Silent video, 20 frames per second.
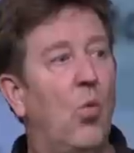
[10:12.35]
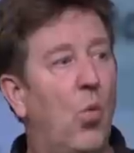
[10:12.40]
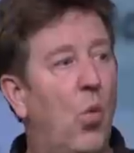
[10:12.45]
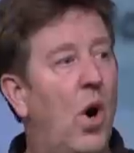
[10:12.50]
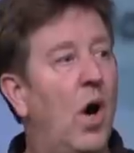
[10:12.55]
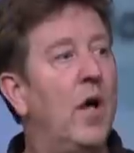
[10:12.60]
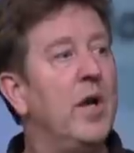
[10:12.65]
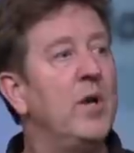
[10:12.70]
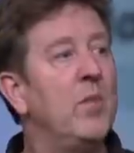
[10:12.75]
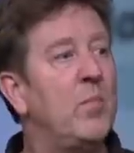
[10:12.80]

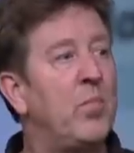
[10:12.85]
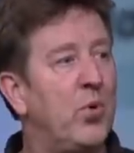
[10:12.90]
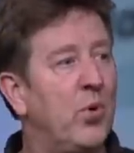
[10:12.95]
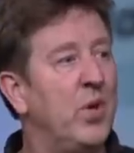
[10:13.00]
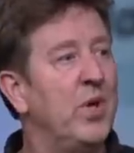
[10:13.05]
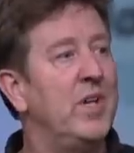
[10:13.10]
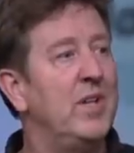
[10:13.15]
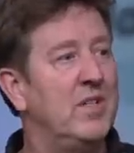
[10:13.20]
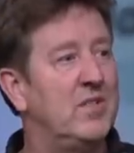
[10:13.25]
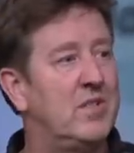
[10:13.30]
one
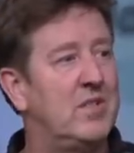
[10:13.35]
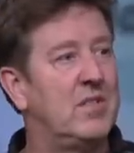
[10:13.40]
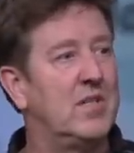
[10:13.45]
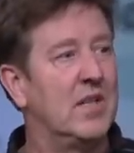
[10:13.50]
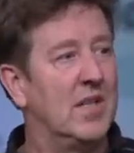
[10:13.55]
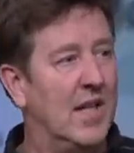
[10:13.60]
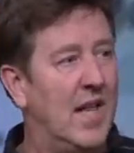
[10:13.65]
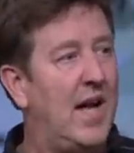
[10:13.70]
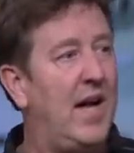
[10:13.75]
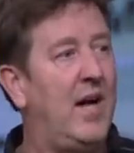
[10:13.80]

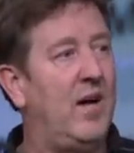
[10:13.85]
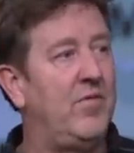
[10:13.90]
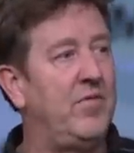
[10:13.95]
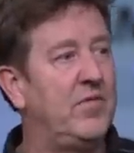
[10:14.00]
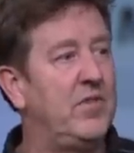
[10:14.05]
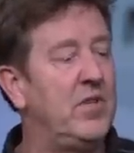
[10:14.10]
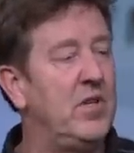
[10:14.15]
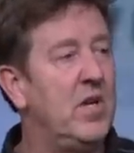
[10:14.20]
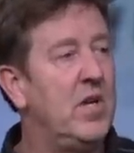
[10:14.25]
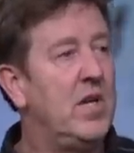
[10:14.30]
priest
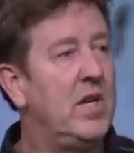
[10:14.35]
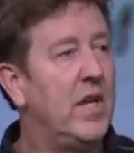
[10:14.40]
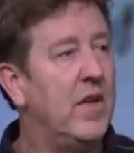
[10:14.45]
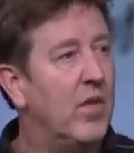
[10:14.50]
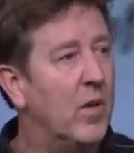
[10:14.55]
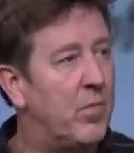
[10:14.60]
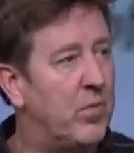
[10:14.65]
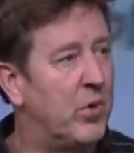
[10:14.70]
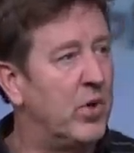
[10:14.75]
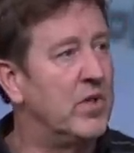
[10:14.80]
left
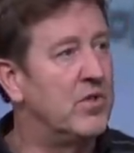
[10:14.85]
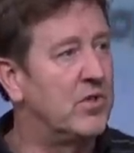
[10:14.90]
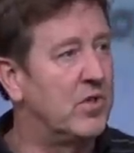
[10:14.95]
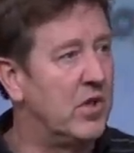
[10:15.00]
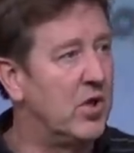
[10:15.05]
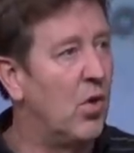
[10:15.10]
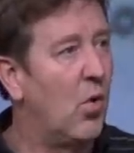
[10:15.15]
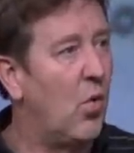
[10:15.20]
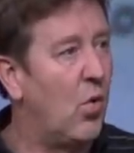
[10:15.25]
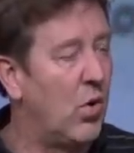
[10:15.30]
in the
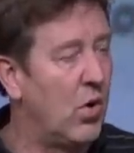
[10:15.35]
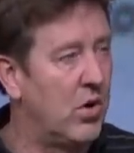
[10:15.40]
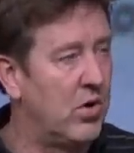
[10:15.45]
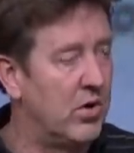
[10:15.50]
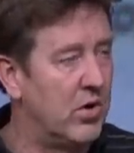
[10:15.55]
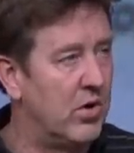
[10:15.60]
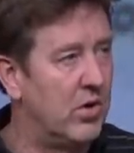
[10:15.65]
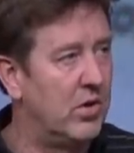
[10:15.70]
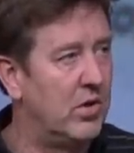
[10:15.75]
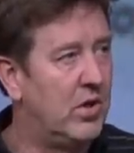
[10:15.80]
priestly
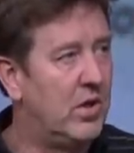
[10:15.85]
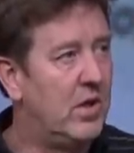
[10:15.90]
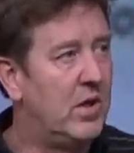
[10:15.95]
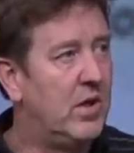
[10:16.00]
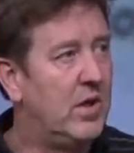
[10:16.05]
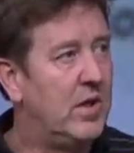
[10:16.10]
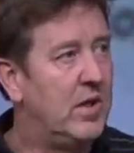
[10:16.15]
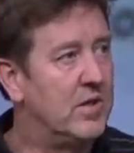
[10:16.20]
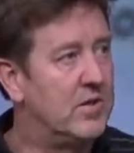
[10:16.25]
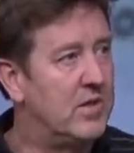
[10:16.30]
order.
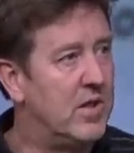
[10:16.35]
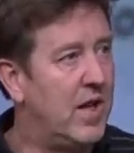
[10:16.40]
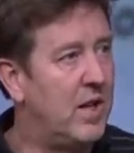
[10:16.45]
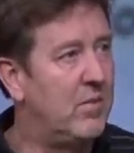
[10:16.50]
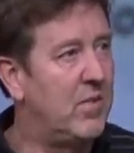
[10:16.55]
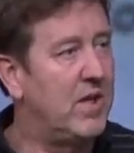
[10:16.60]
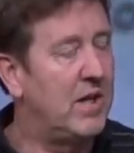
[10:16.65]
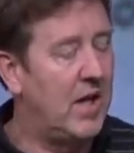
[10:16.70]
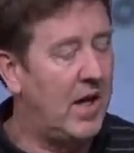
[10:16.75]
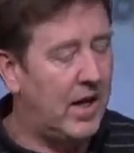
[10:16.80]
His
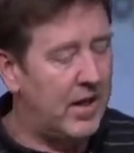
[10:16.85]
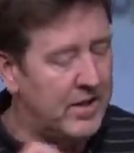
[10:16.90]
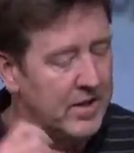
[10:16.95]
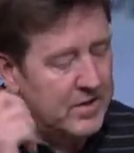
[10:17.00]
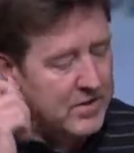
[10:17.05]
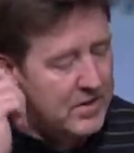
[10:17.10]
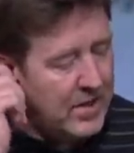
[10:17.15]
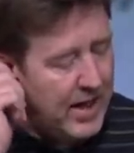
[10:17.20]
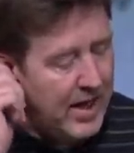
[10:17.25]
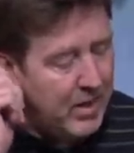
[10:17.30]
name again
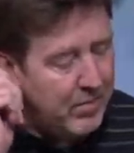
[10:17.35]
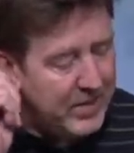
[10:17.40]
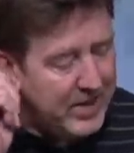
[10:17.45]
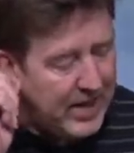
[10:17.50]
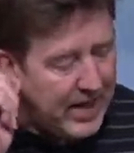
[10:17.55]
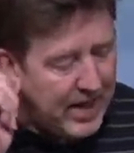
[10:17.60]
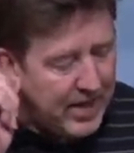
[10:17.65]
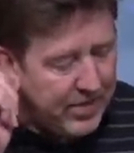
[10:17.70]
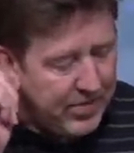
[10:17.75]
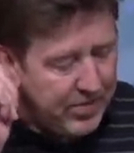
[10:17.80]
is
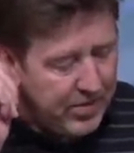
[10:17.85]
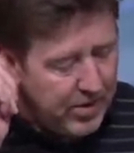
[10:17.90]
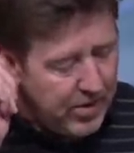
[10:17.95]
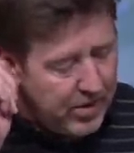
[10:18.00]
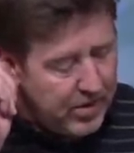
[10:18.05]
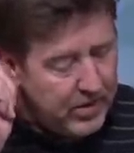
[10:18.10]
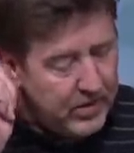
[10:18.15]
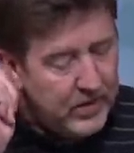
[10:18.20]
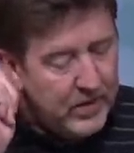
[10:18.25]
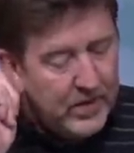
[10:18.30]

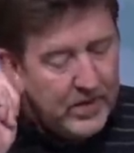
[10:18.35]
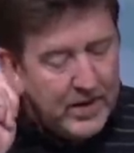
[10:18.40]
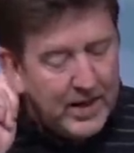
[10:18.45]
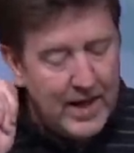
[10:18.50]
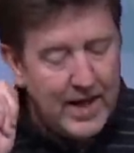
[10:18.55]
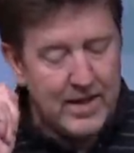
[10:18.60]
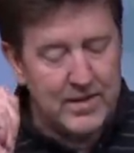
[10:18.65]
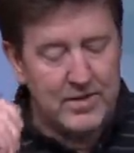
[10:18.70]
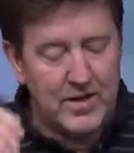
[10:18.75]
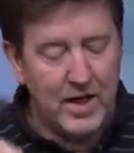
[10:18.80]
Abiathar,
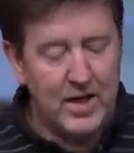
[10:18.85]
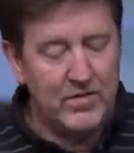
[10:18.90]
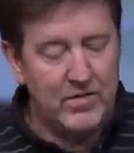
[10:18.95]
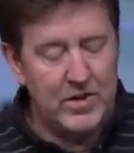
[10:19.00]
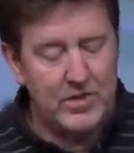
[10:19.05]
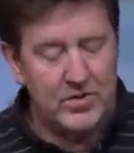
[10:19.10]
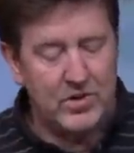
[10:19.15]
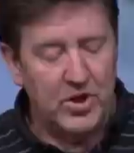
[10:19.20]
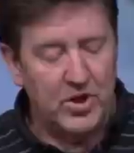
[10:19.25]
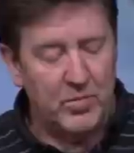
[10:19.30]
and
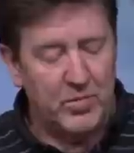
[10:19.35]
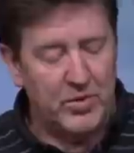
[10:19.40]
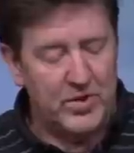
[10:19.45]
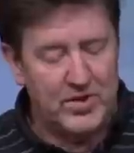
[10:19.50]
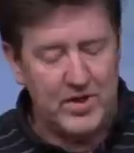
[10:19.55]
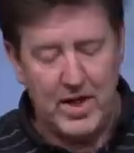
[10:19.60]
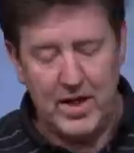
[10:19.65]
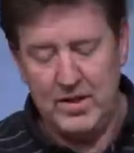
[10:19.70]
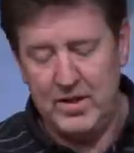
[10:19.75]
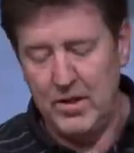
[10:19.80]
David is going to
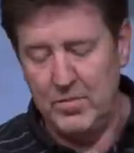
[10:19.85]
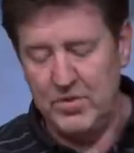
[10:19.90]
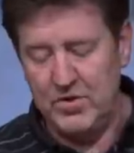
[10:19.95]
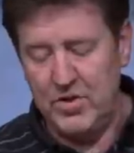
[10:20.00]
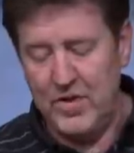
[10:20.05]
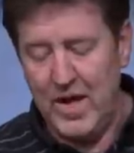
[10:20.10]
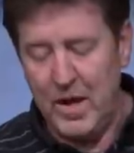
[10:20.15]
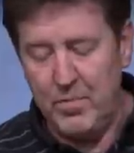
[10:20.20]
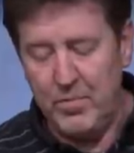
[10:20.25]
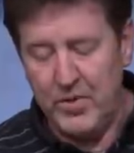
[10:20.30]
protect him.
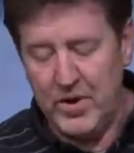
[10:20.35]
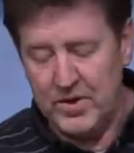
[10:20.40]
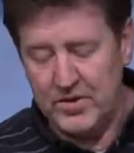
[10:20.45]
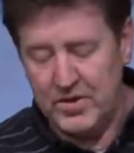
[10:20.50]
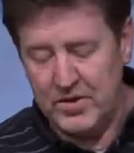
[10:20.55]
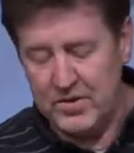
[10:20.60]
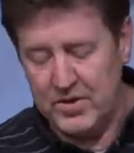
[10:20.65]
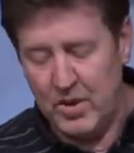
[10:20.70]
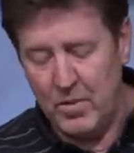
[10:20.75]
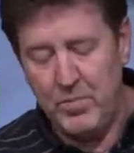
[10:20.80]
So that
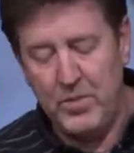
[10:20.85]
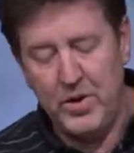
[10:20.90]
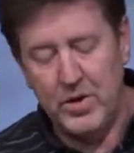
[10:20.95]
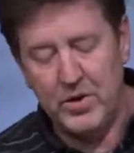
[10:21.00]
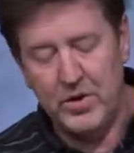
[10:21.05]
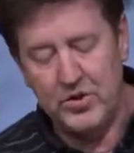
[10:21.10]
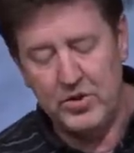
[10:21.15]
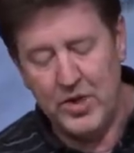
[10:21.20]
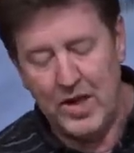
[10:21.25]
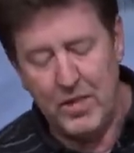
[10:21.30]
brings us up
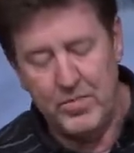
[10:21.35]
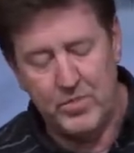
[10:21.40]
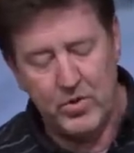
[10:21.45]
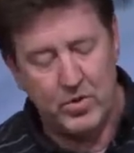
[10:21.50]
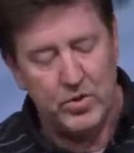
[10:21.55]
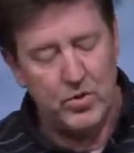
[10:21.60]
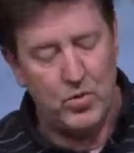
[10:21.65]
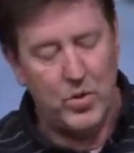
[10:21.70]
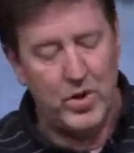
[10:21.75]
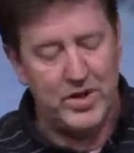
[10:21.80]
here to
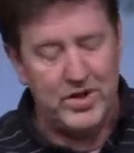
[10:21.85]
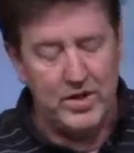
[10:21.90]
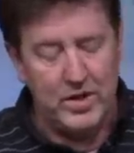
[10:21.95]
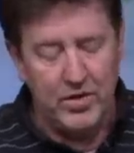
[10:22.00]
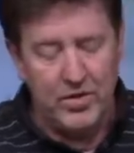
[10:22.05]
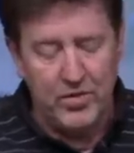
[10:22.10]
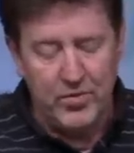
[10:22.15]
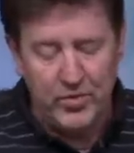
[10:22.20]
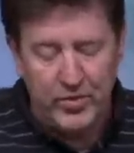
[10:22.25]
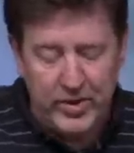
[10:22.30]
chapter
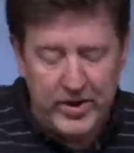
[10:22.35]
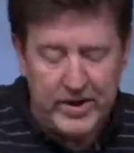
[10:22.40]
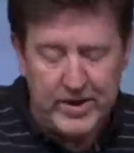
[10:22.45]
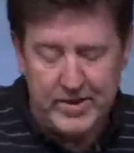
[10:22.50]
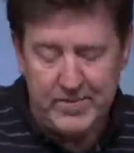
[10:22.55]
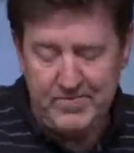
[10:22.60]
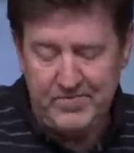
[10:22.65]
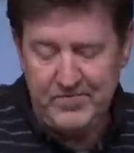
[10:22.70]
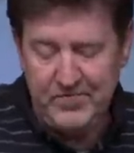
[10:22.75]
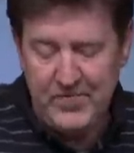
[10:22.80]
twenty-three.